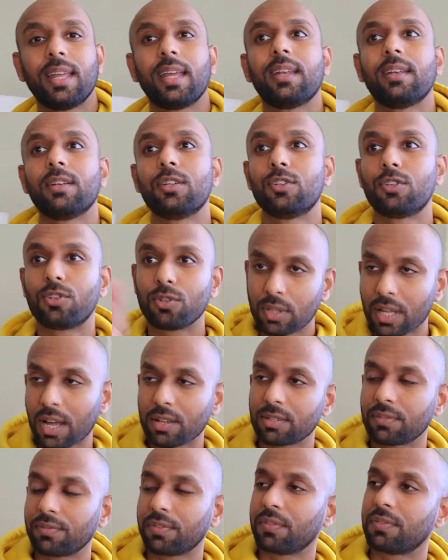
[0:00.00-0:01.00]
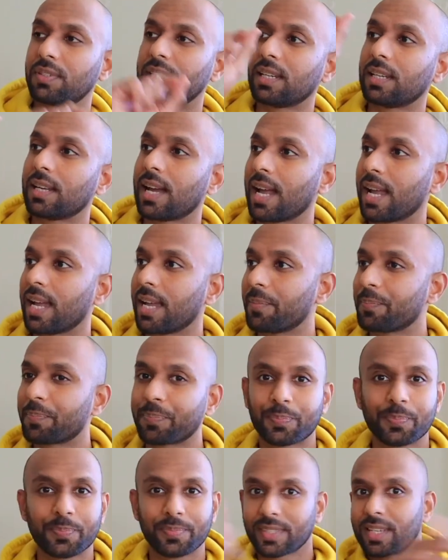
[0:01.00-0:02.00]
then 2015, I
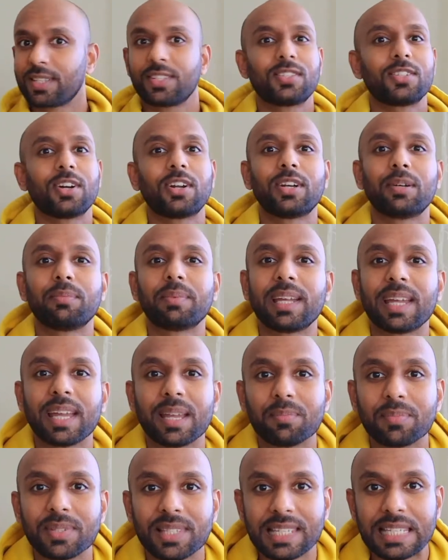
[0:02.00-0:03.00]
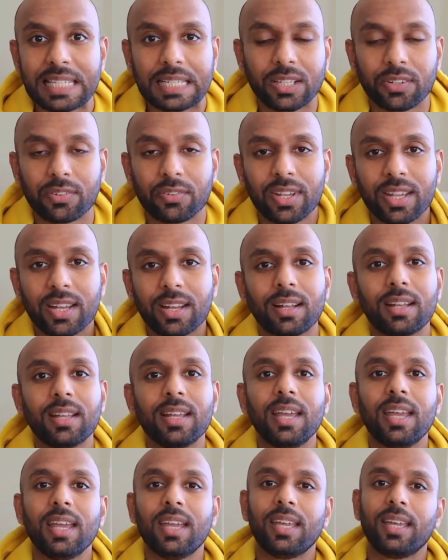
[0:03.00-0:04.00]
started my MC career
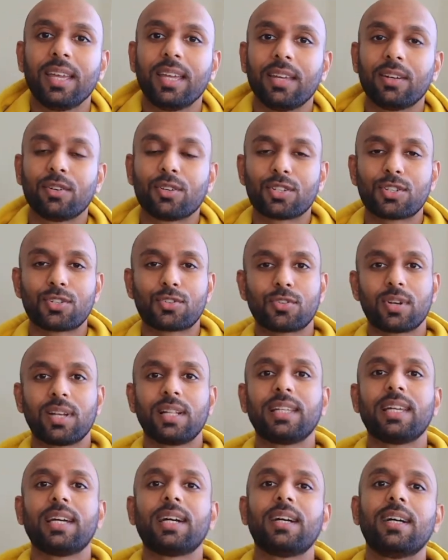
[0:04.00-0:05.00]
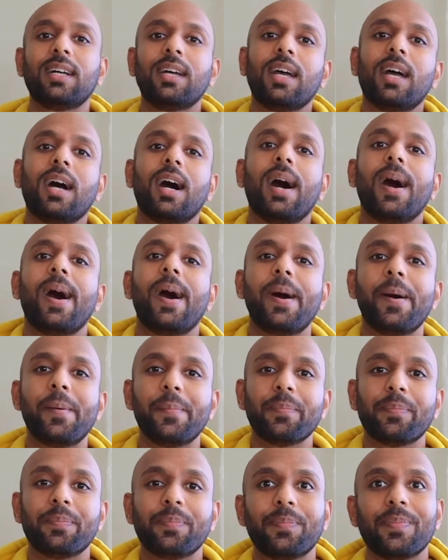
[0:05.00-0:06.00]
in Australia,
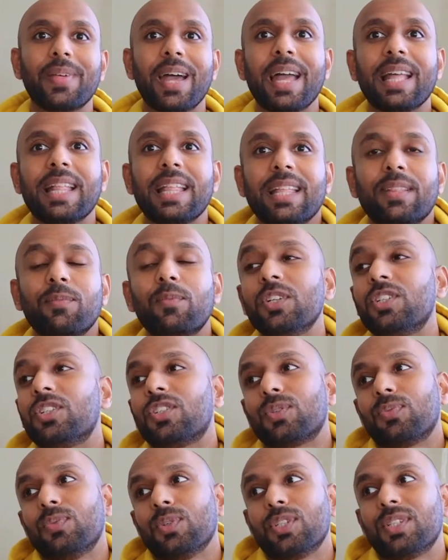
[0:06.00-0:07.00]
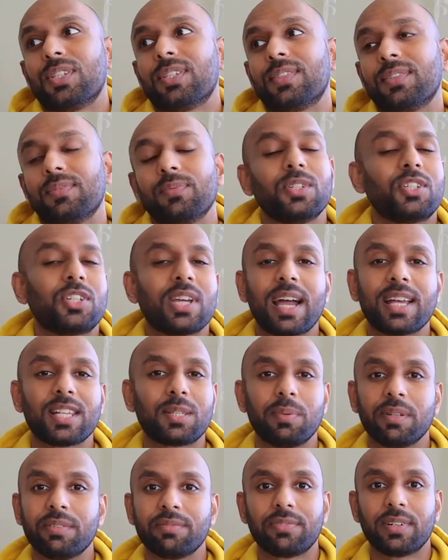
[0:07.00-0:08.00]
which
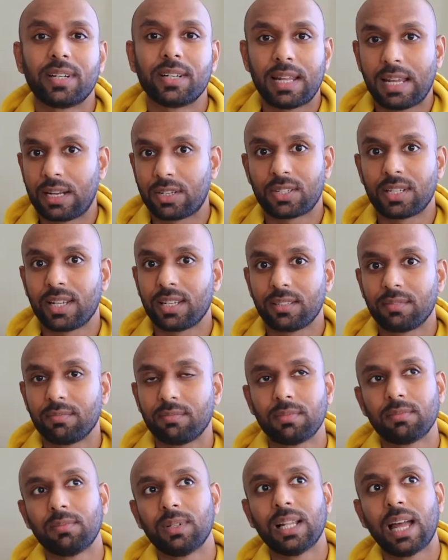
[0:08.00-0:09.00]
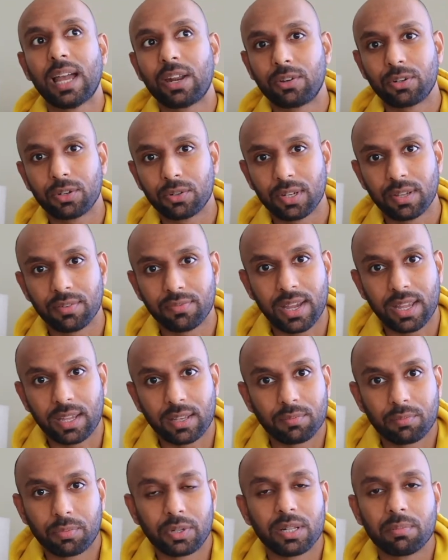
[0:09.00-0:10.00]
has been fun actually. Well, I don't know if I
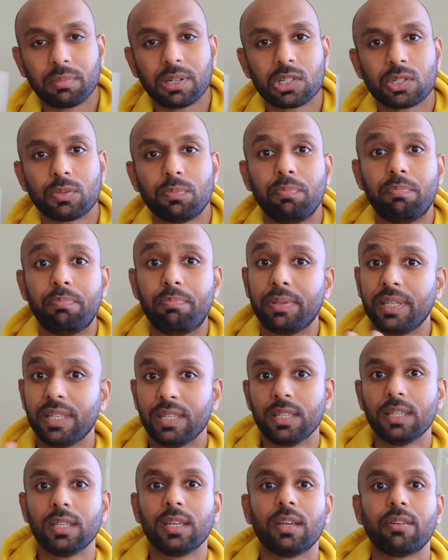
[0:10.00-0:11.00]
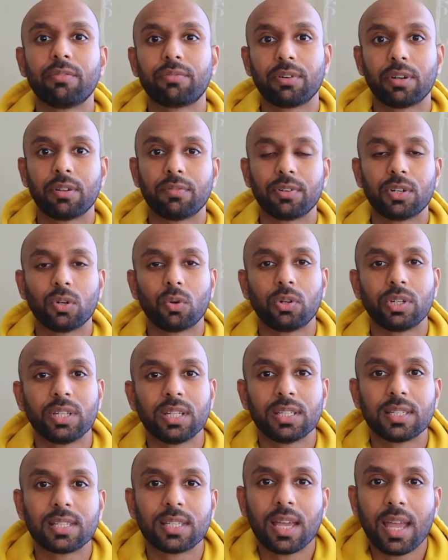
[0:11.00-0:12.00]
can pretty much be in front of an
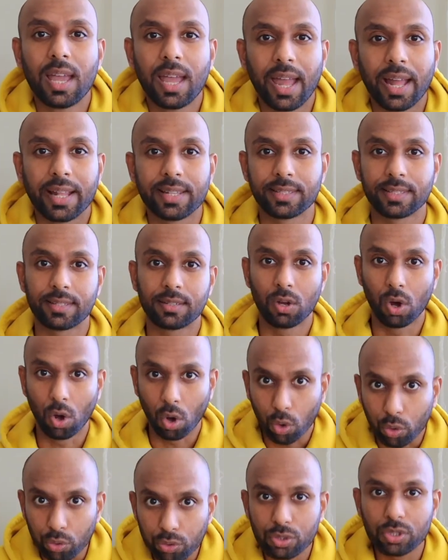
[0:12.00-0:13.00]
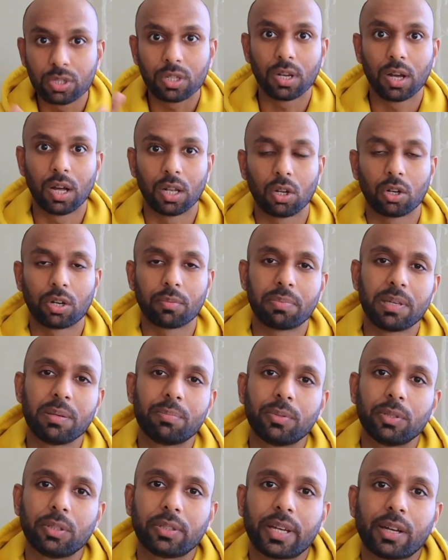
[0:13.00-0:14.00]
audience and host a lot of
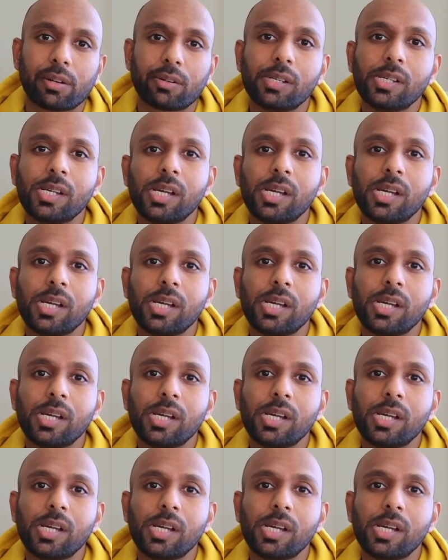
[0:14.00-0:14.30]
people now,